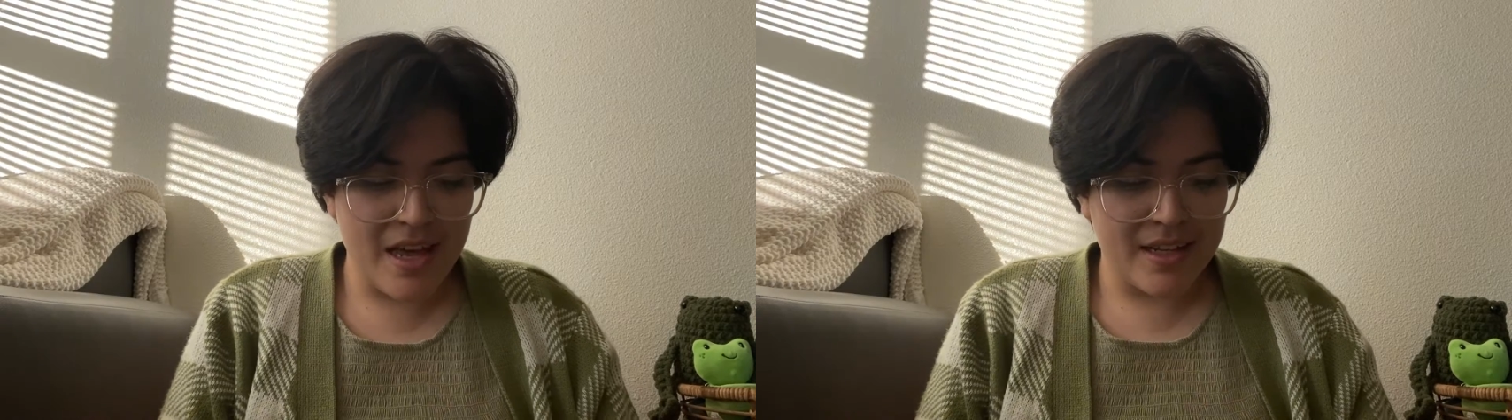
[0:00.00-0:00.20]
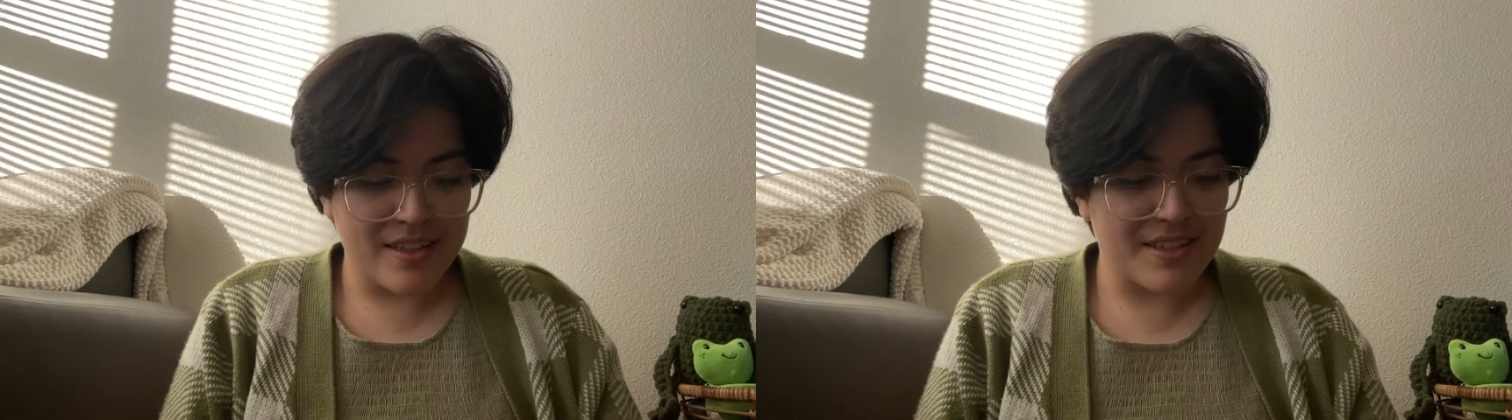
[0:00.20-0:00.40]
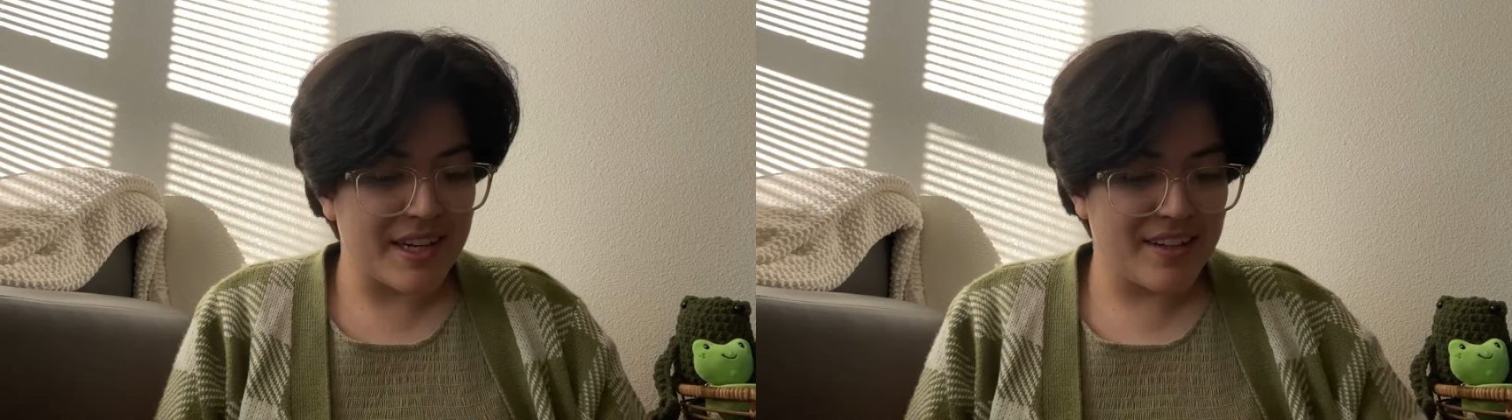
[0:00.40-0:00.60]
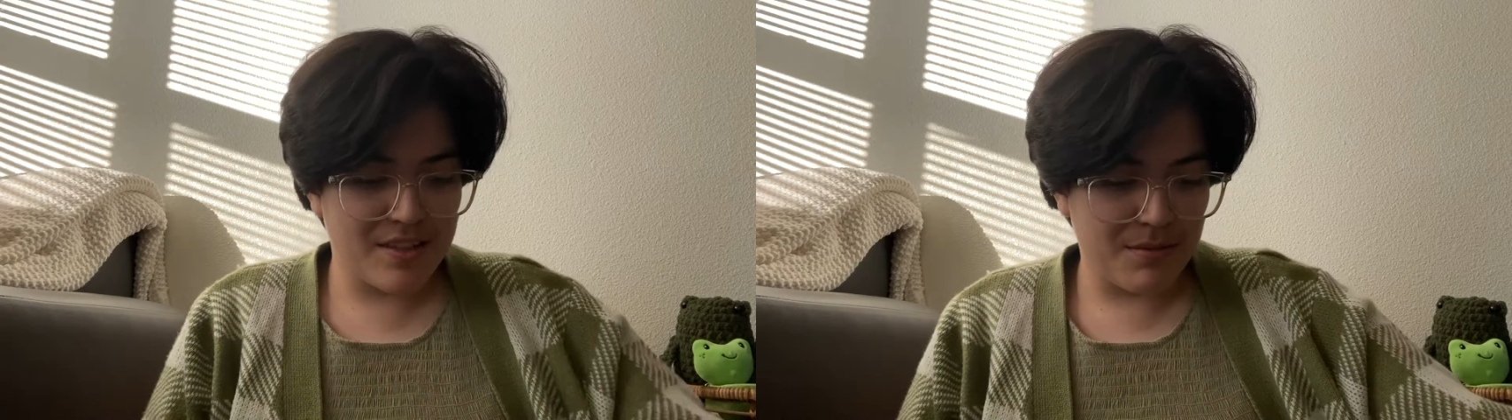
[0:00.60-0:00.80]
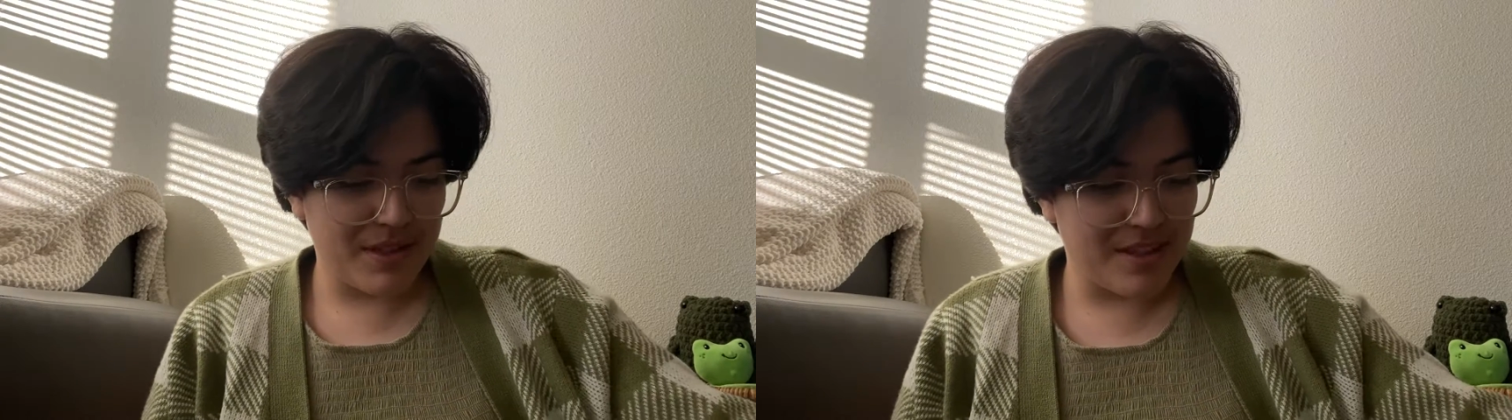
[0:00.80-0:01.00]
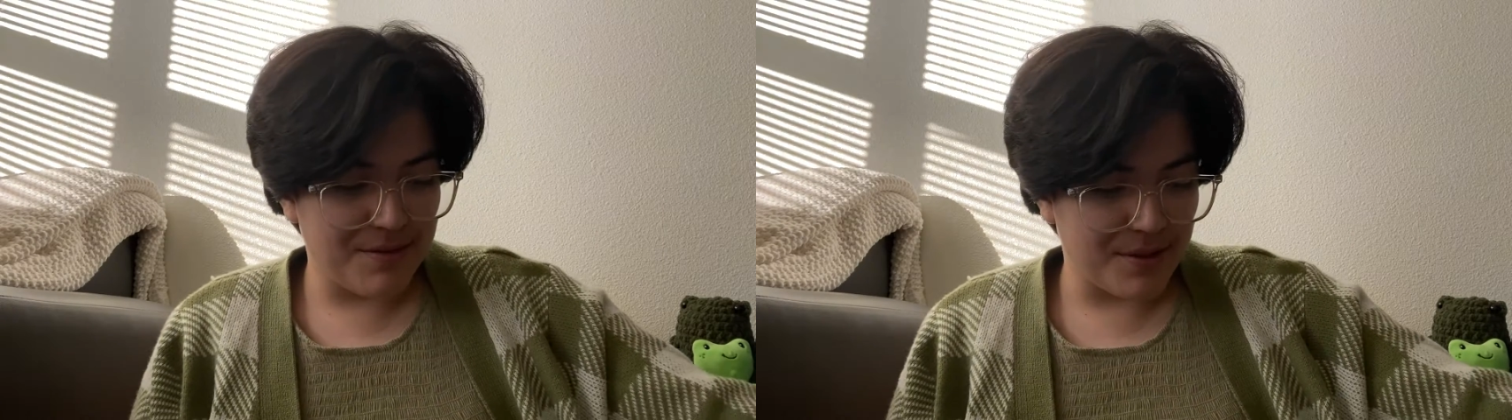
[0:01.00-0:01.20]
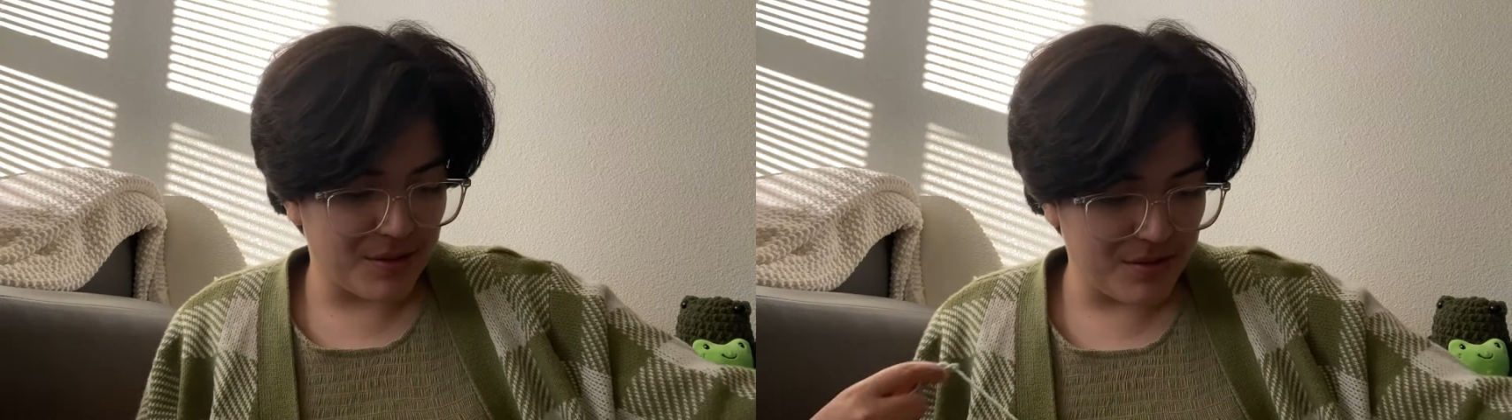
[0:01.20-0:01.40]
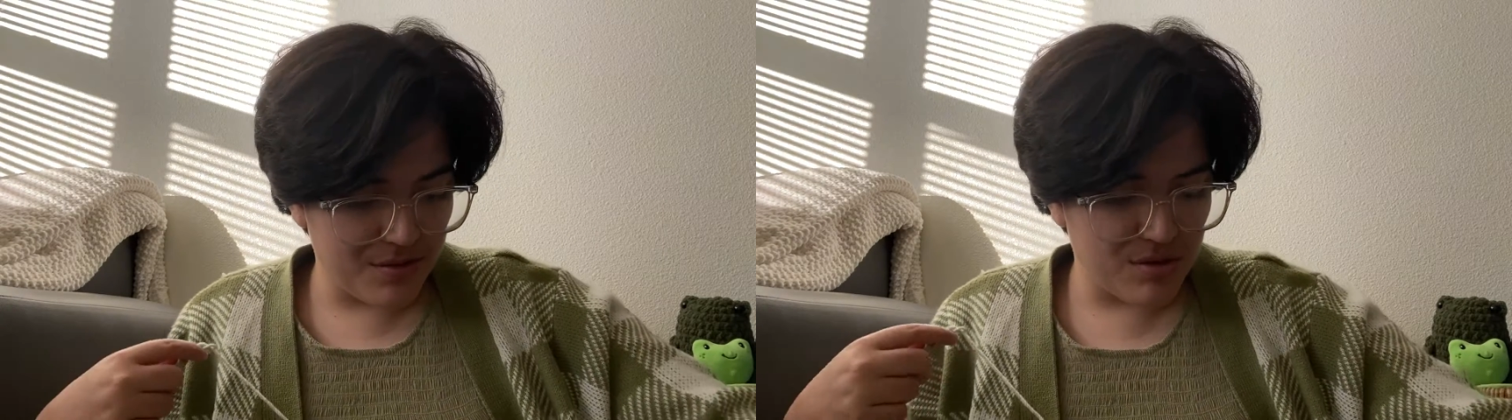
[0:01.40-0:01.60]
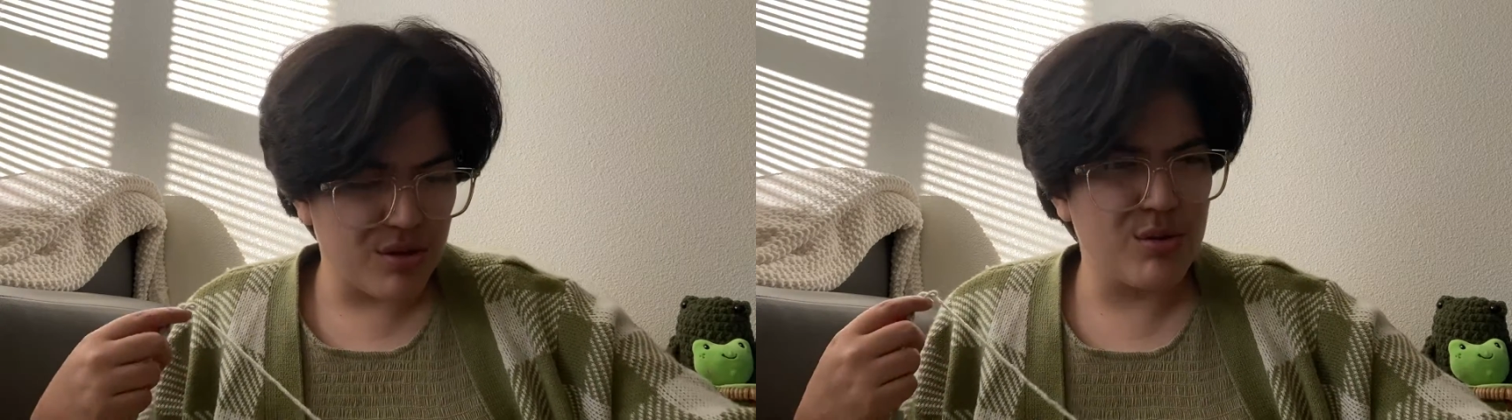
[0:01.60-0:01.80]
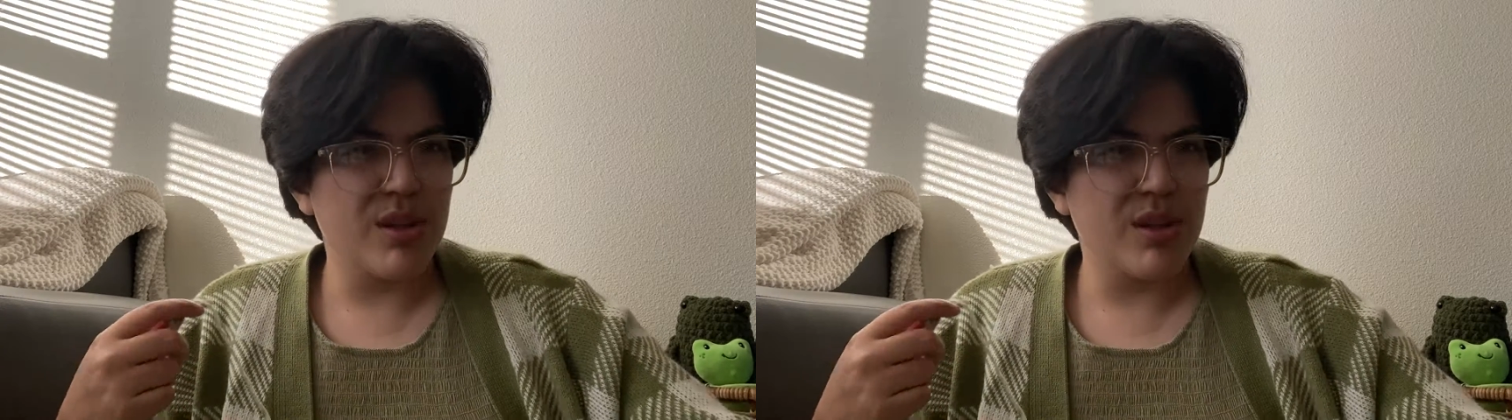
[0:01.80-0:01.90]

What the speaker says: deciding to be difficult. So